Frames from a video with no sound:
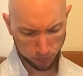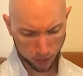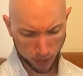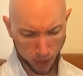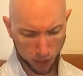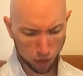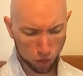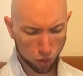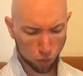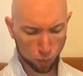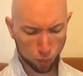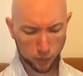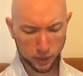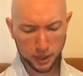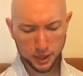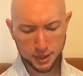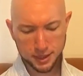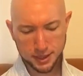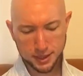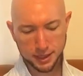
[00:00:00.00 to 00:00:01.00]
And look, we
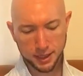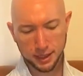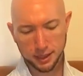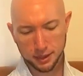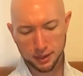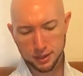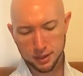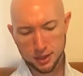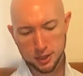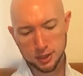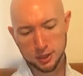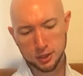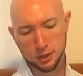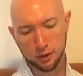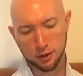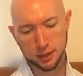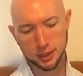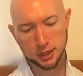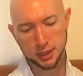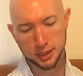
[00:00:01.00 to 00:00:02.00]
can see that
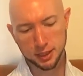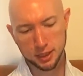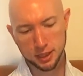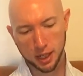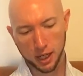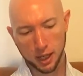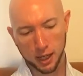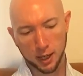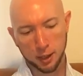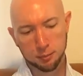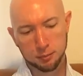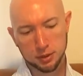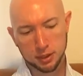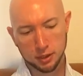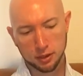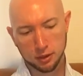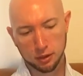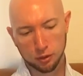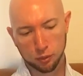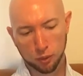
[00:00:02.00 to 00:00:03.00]
society is
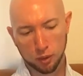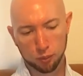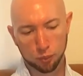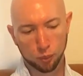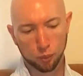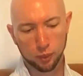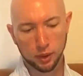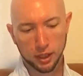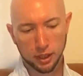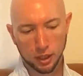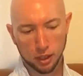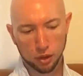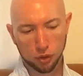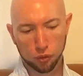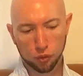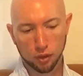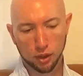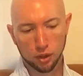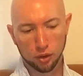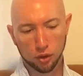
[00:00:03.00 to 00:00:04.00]
collapsing, whether we can
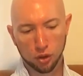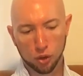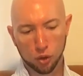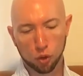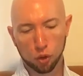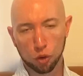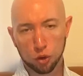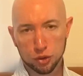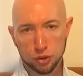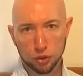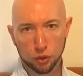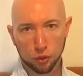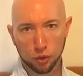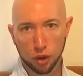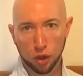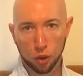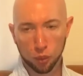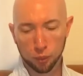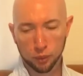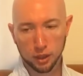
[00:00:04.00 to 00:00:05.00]
agree on the cause or
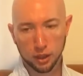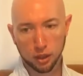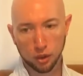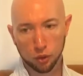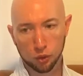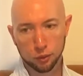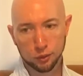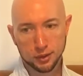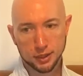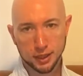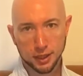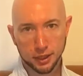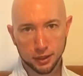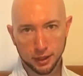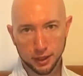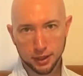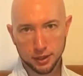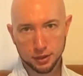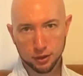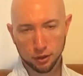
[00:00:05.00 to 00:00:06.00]
not. We can all see
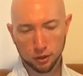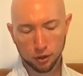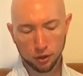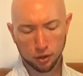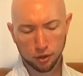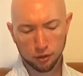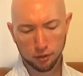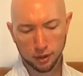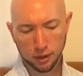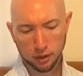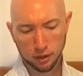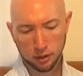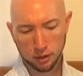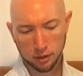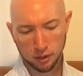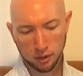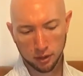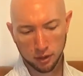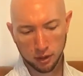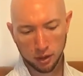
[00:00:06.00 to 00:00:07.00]
that it's occurring.
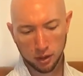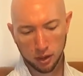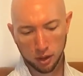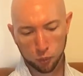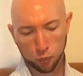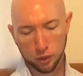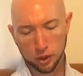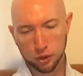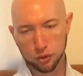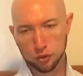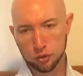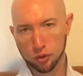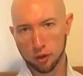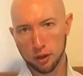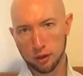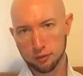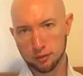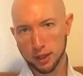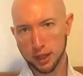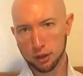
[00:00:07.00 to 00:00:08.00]
When you
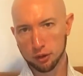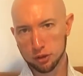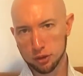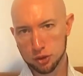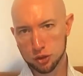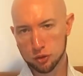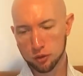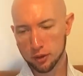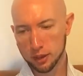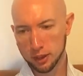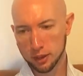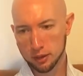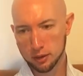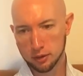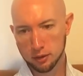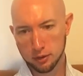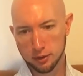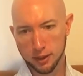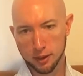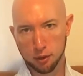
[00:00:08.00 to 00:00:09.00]
drive down the street,
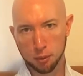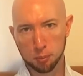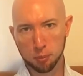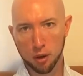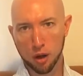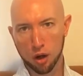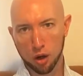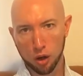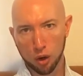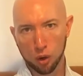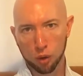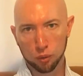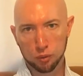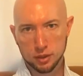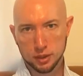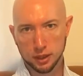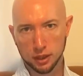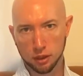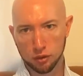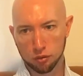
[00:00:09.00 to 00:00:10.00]
there are
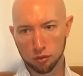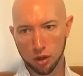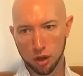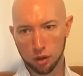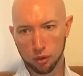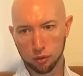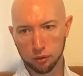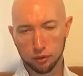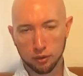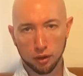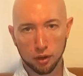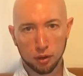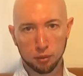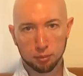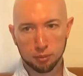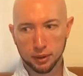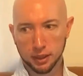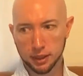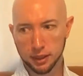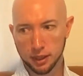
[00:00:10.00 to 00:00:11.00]
potholes in the road that have
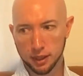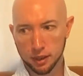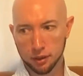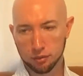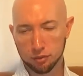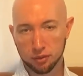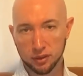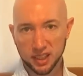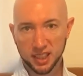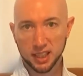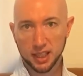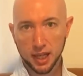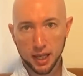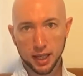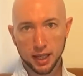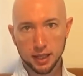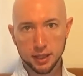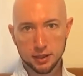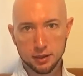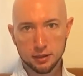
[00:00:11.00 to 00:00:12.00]
been there for
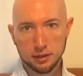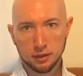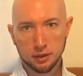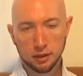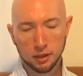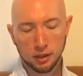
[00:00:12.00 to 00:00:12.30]
years.